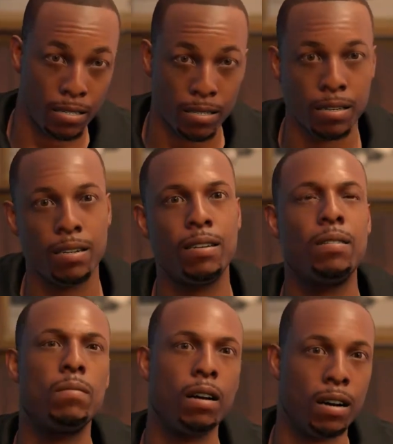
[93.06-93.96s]
Come on,
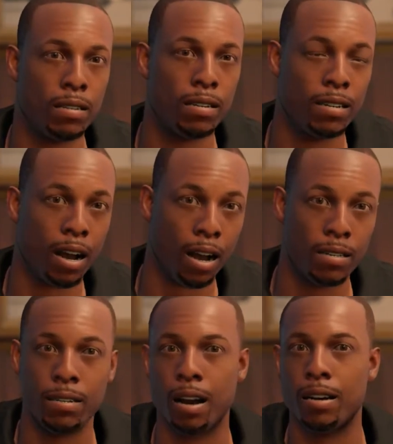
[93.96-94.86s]
man. You're just fishing
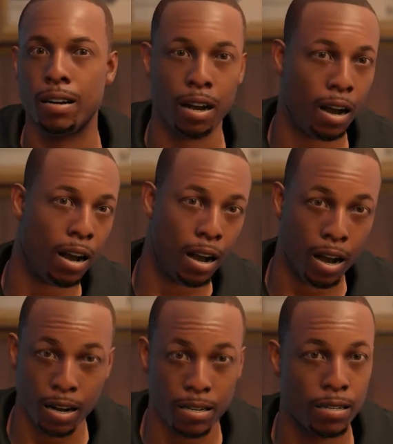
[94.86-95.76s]
for a compliment or
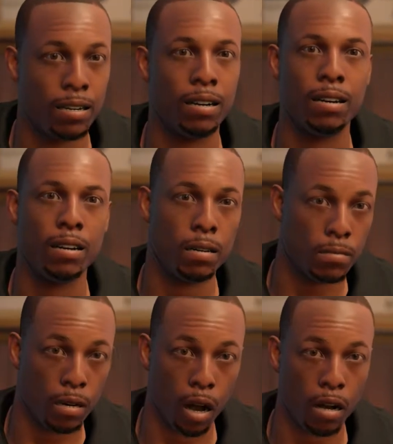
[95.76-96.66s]
what?
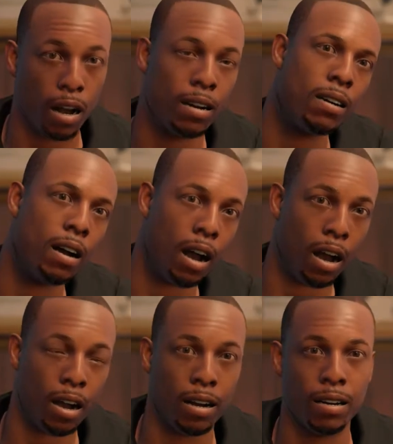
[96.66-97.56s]
You and I both know that
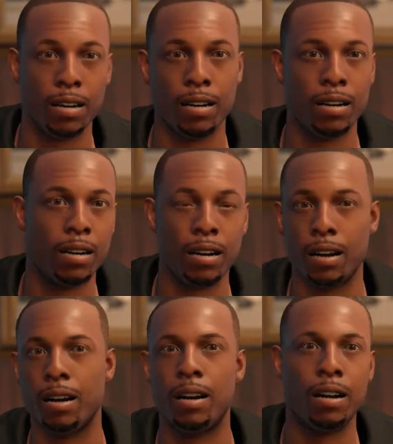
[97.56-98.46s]
the Celtics are one of the
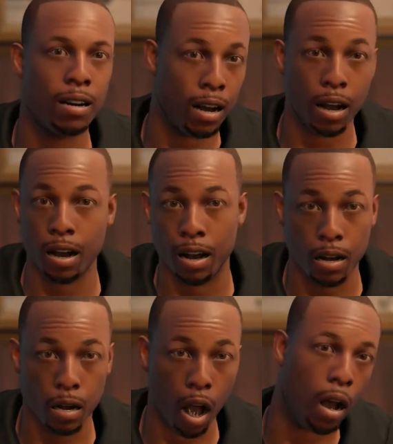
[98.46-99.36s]
league's most
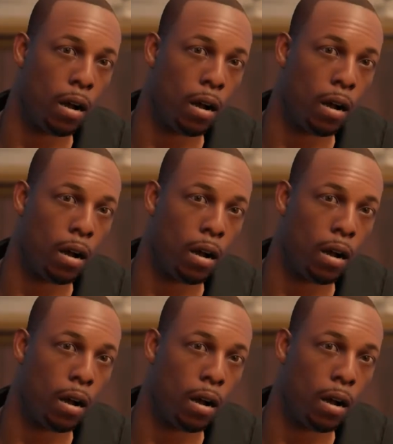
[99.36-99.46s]
prestigious